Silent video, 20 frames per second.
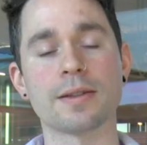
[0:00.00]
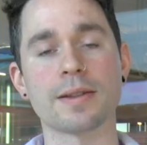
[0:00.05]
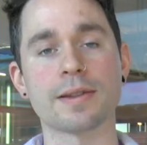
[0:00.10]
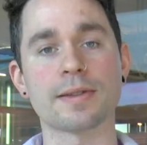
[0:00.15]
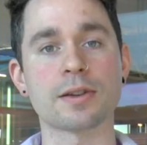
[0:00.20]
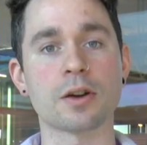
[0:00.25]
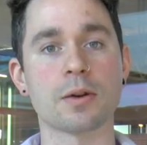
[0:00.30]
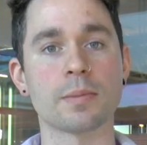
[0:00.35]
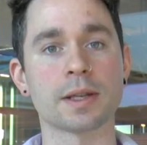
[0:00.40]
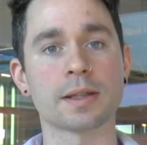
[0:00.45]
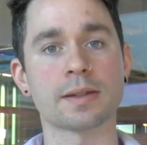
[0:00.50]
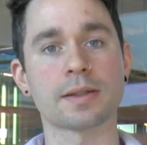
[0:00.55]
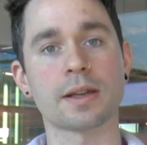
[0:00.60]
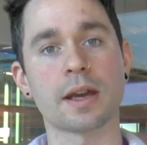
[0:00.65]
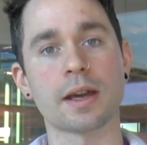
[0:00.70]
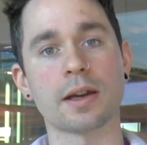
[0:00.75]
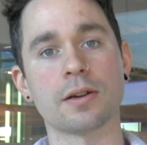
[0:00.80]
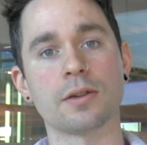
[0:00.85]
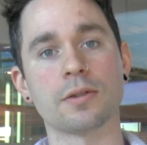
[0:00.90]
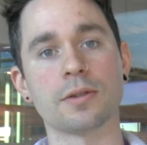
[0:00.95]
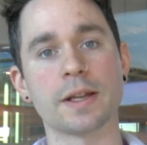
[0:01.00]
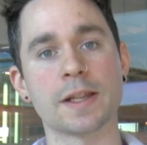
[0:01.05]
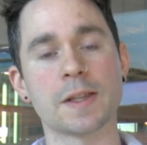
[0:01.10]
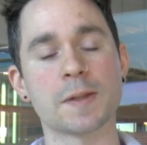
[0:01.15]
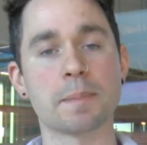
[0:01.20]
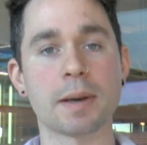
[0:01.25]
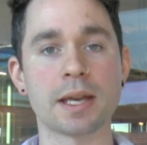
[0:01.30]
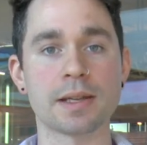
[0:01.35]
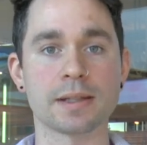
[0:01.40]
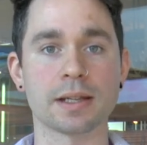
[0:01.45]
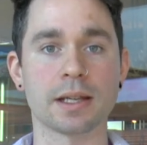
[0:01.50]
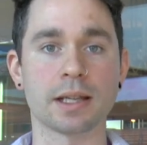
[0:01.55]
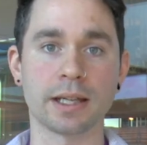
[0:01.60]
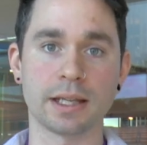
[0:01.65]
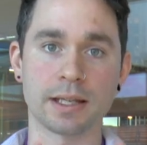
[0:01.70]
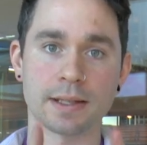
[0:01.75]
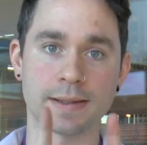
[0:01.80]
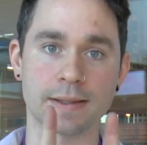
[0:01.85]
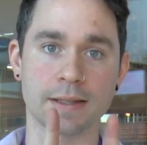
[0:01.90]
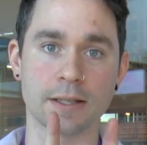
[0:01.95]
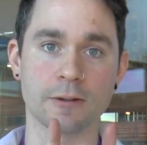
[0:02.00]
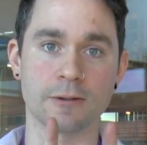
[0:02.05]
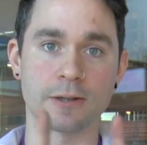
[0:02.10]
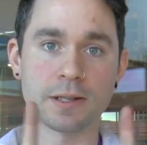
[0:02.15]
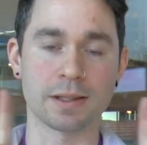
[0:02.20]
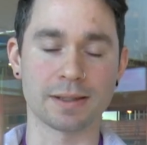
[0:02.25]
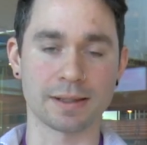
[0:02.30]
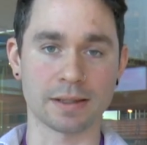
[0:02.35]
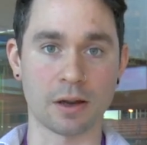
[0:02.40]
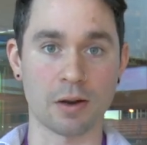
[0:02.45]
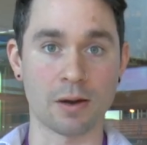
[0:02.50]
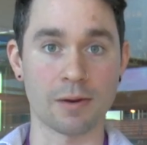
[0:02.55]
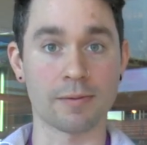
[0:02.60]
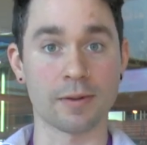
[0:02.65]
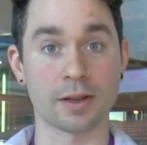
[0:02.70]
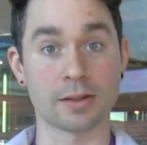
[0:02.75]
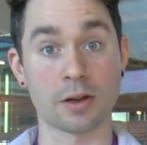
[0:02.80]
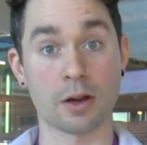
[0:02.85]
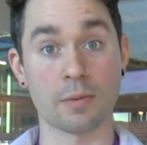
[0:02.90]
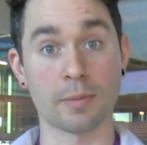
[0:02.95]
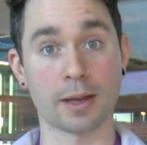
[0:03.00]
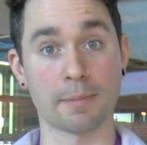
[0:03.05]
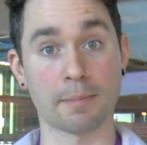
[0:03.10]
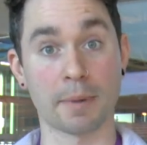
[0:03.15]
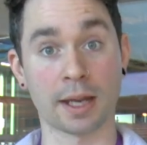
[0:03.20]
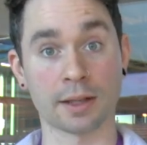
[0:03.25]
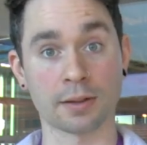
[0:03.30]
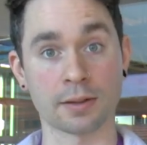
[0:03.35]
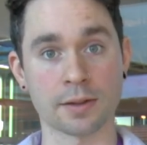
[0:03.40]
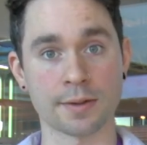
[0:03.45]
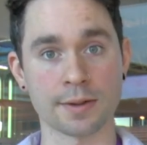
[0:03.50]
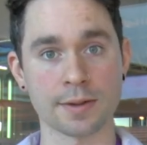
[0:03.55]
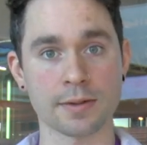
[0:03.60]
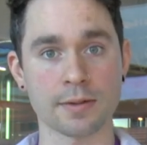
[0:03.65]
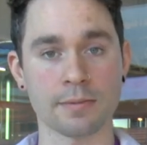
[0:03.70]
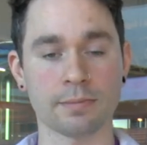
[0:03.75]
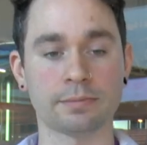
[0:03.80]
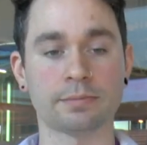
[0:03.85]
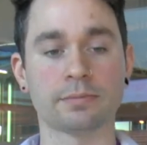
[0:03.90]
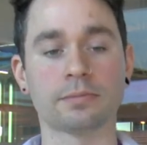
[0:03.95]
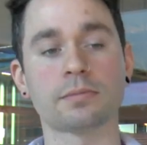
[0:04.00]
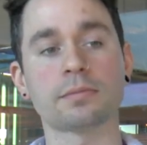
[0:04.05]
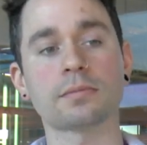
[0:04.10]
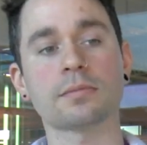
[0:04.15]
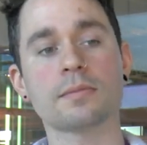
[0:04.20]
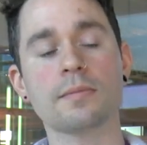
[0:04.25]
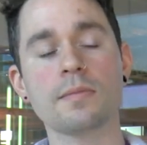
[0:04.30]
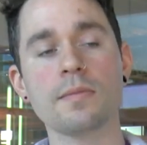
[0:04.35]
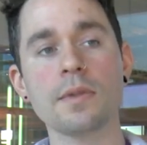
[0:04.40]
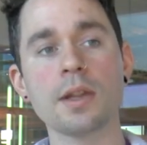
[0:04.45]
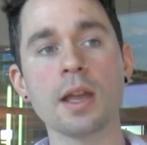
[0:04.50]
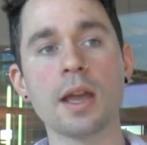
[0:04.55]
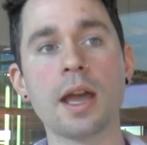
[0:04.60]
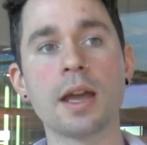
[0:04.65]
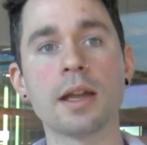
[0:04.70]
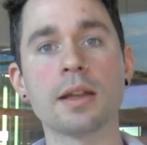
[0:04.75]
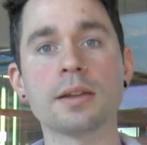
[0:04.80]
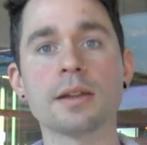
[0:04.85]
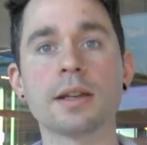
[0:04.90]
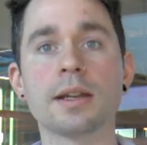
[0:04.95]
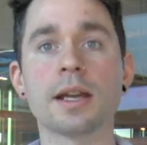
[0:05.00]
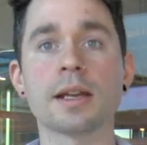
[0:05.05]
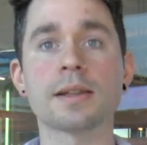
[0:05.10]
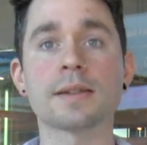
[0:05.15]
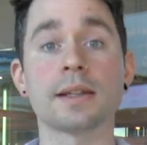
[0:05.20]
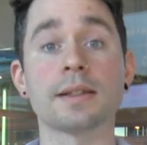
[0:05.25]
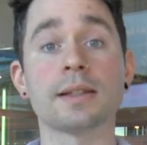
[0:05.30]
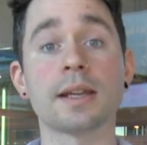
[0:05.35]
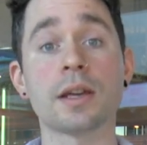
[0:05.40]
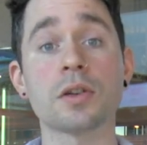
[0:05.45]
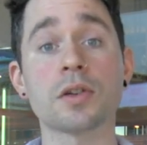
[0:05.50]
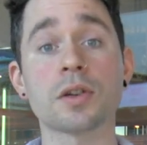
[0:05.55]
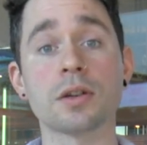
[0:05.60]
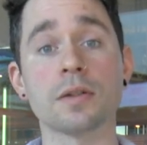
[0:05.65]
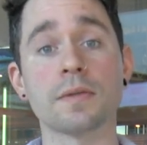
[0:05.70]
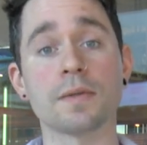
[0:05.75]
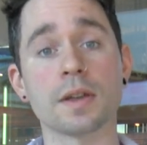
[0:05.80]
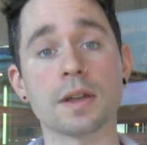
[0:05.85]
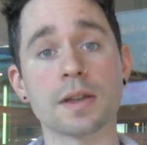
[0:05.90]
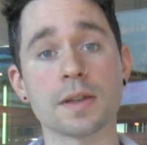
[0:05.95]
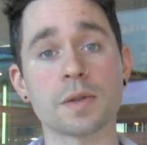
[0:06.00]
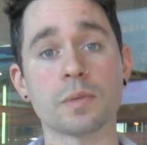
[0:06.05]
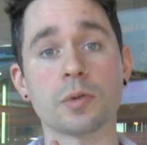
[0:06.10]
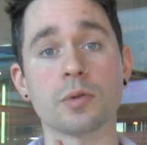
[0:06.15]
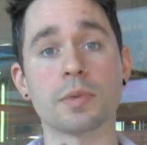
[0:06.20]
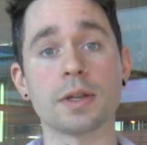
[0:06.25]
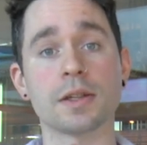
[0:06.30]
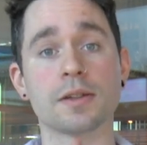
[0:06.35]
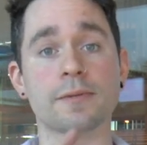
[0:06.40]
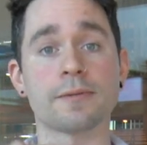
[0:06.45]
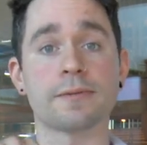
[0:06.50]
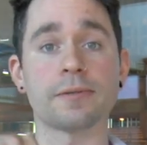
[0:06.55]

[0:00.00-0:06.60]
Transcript: at the atomic scale, it's basically a series of atomic magnets. And an excitation of this would be to